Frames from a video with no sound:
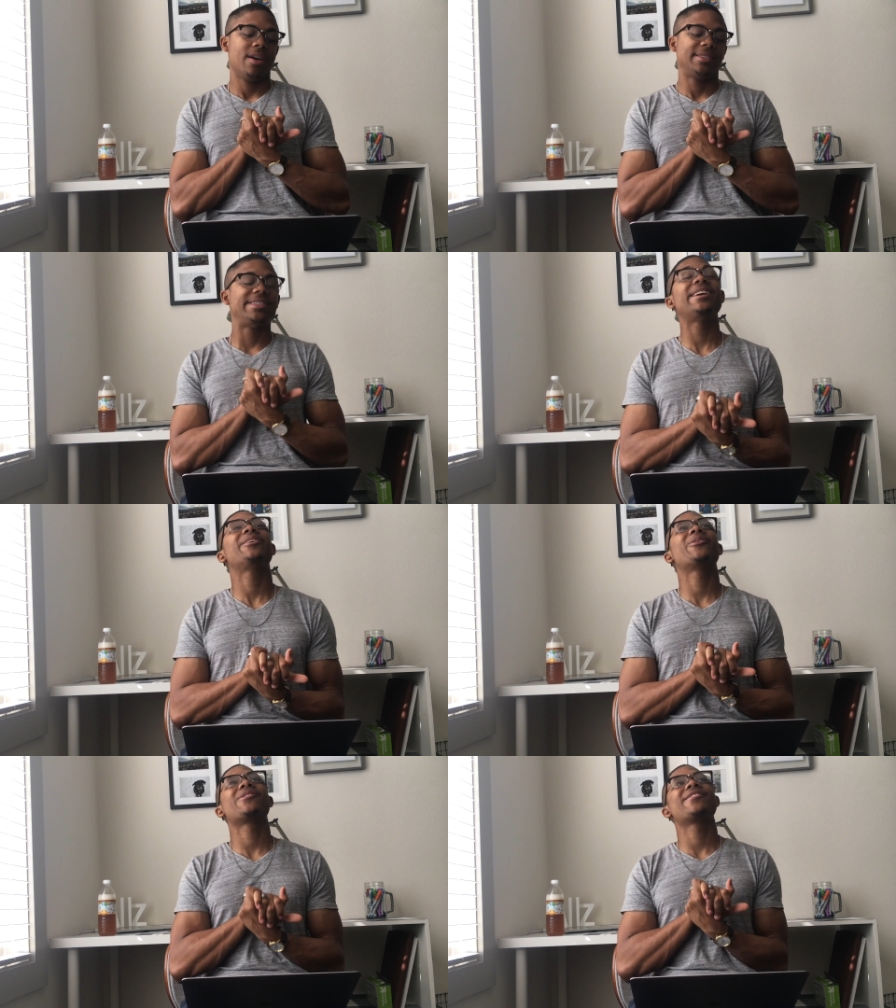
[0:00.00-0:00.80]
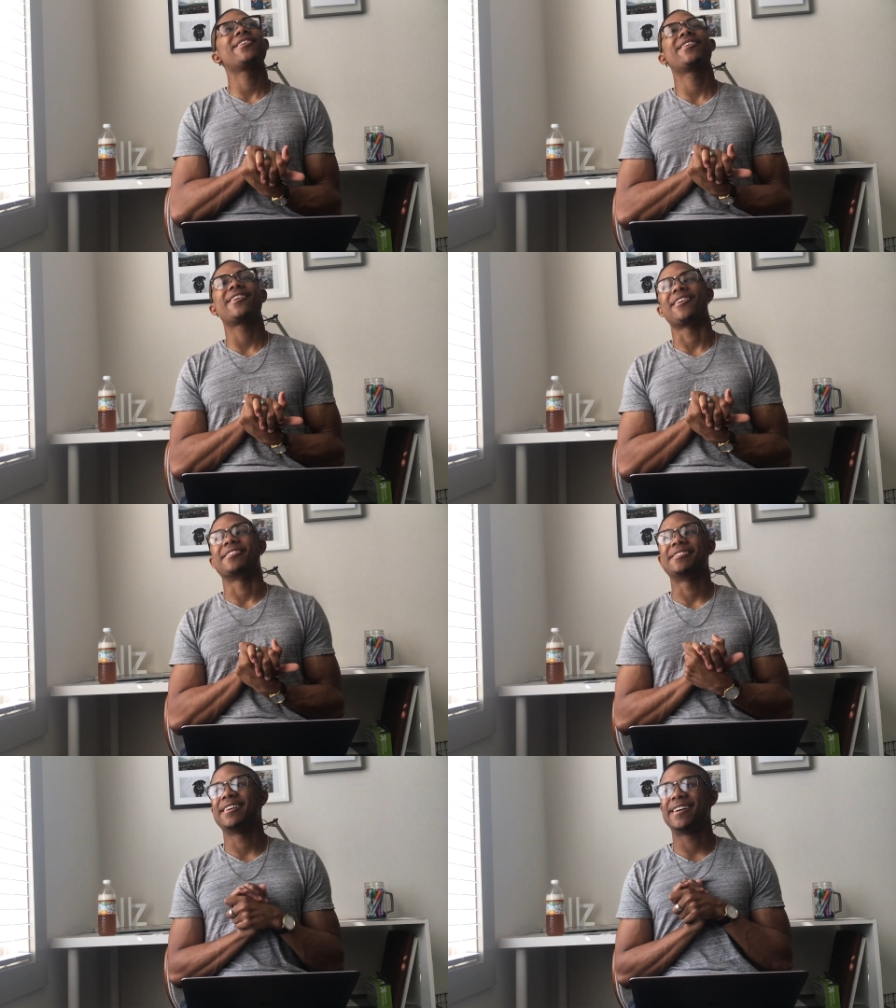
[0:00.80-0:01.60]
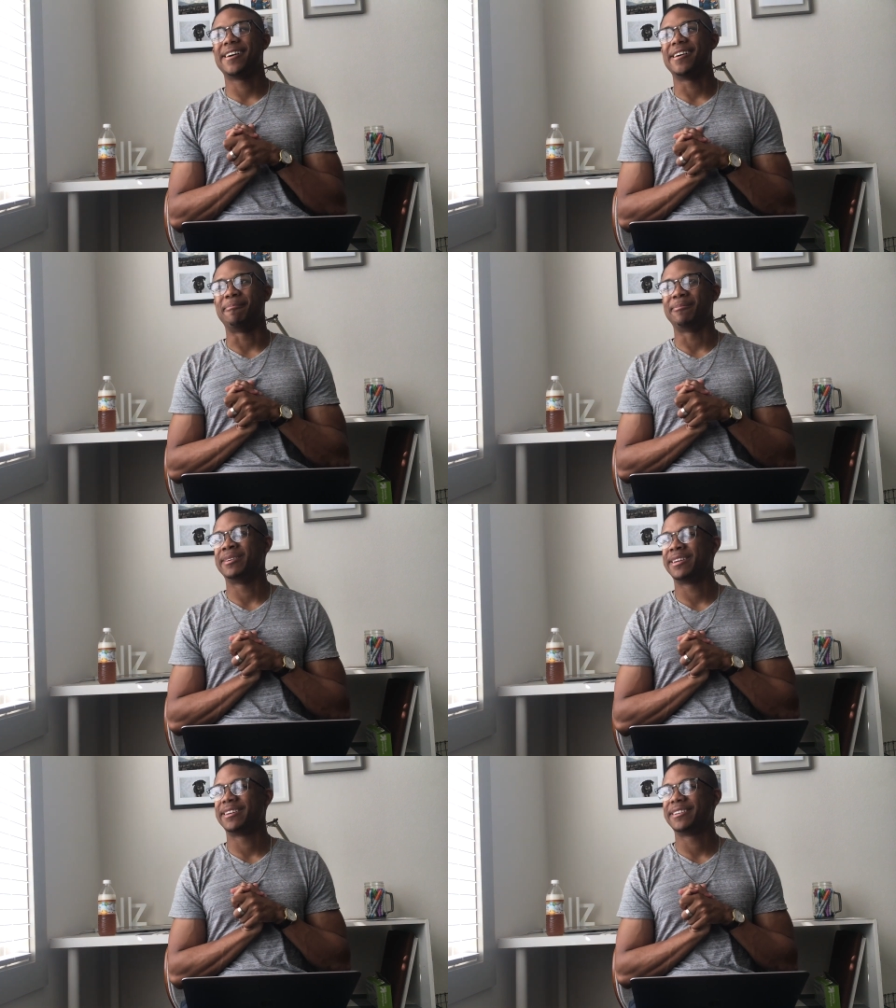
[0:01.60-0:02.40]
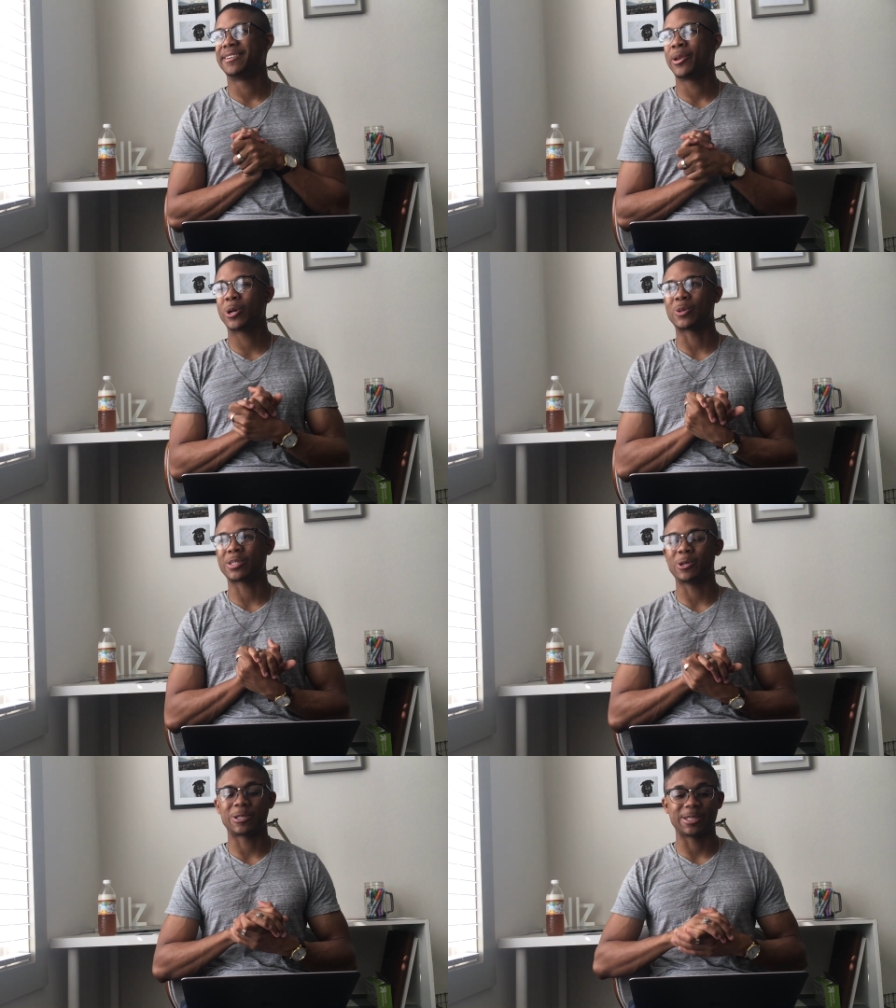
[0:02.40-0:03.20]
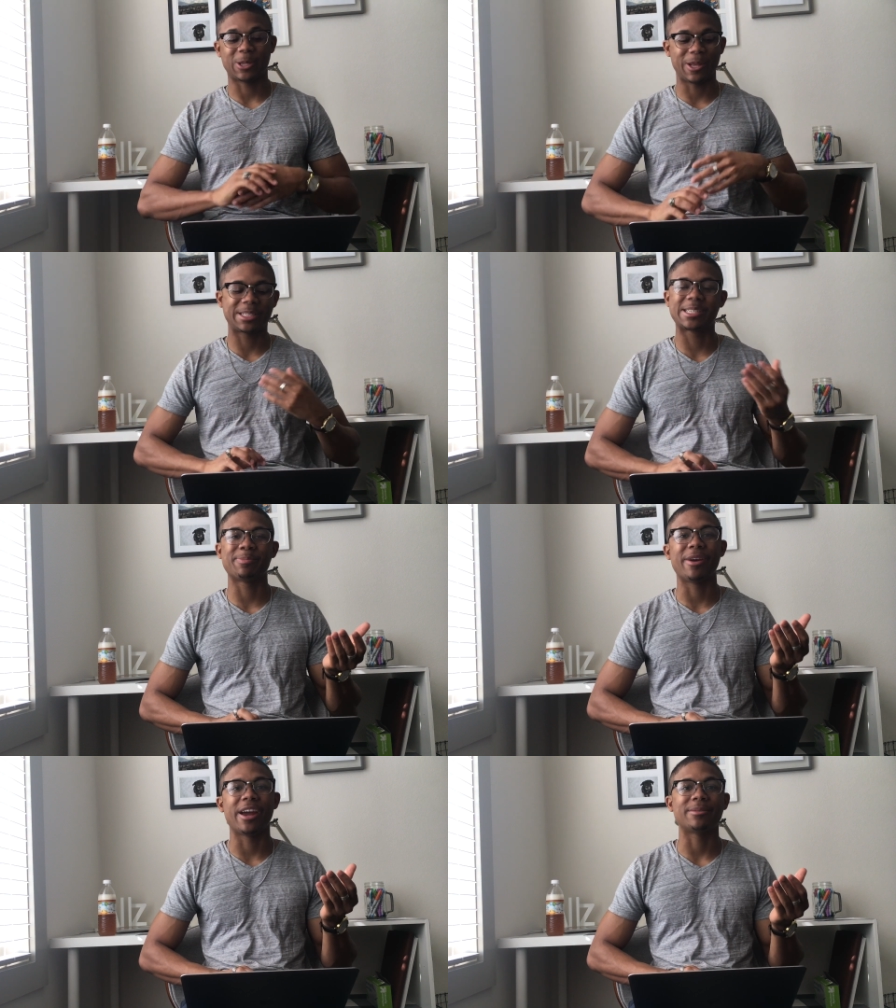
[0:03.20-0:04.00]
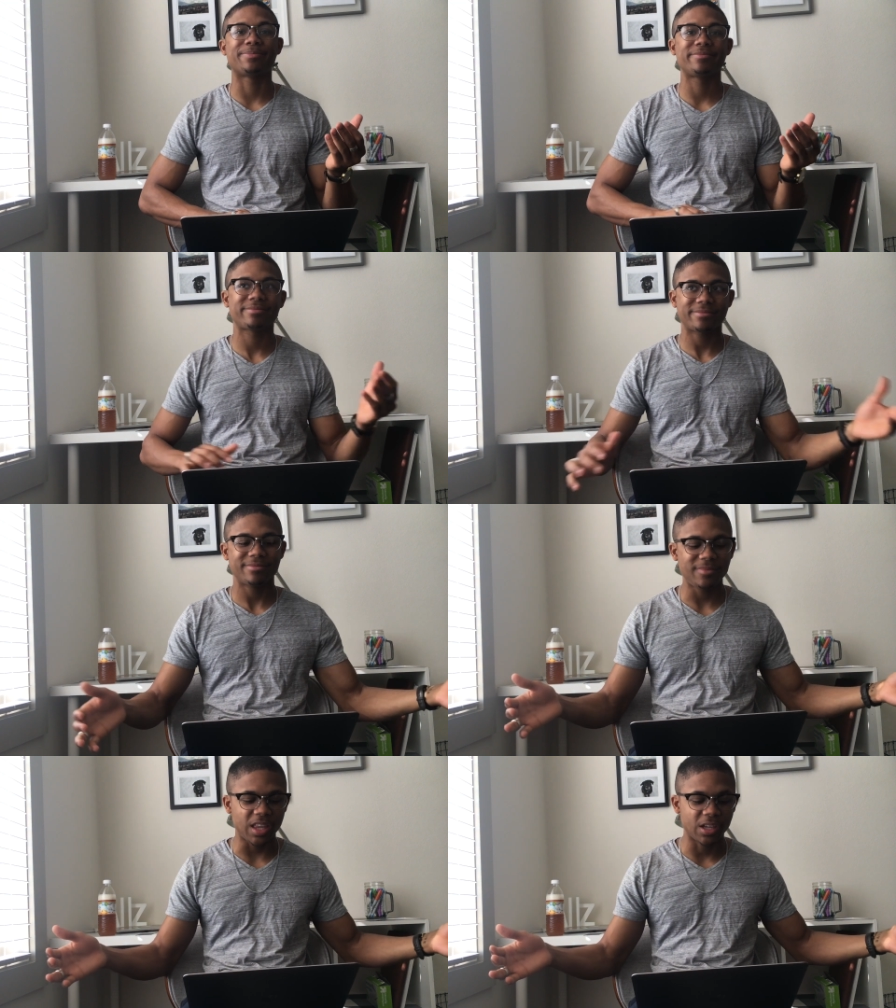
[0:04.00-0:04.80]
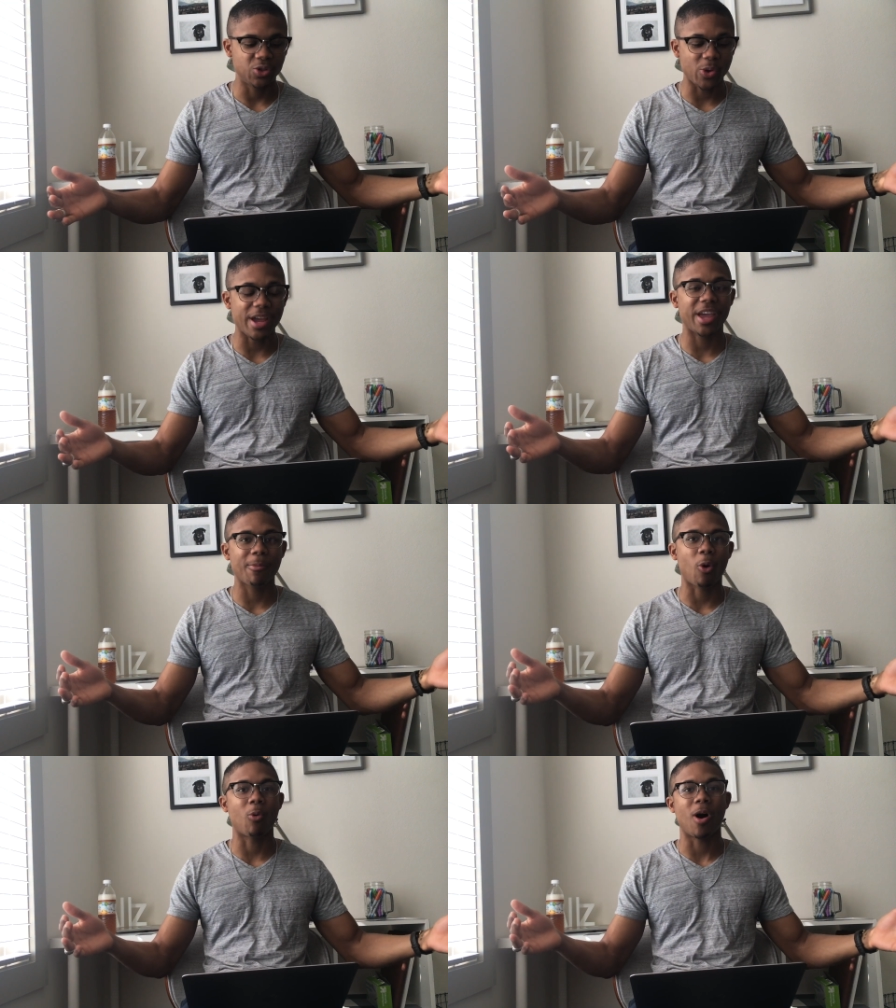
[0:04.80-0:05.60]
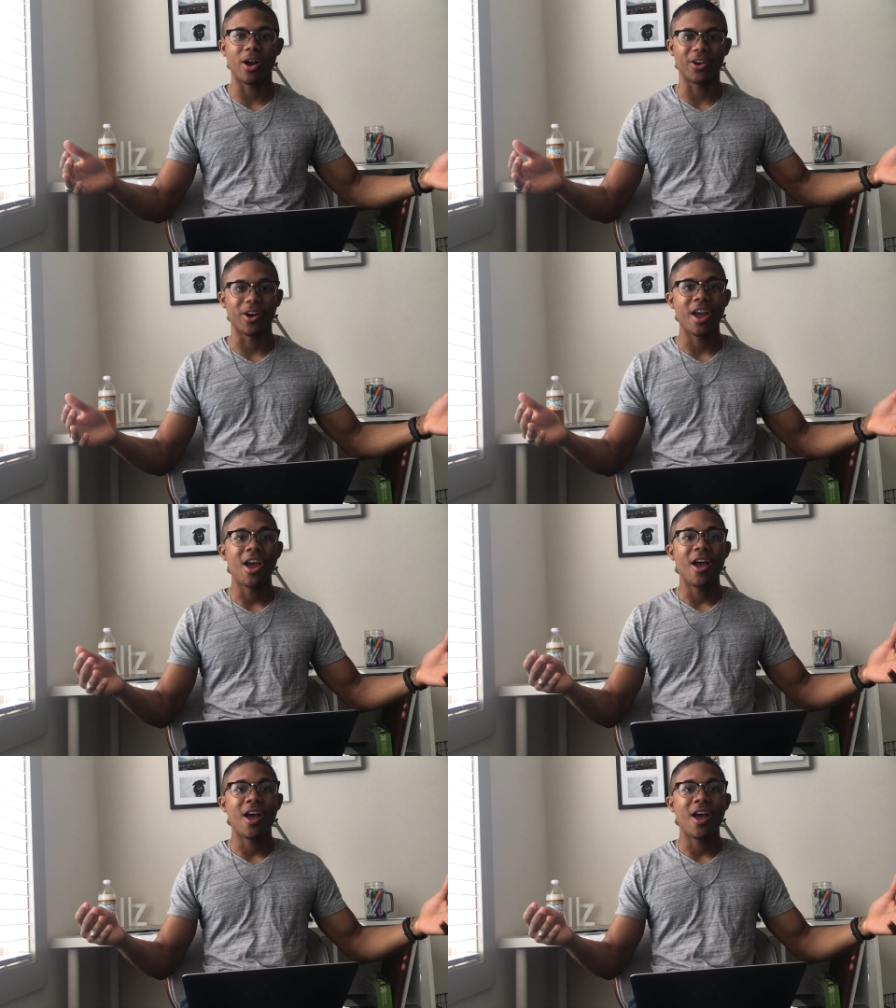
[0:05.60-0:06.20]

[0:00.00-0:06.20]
Senior year, New Year's resolution. So this is me, drinking more water.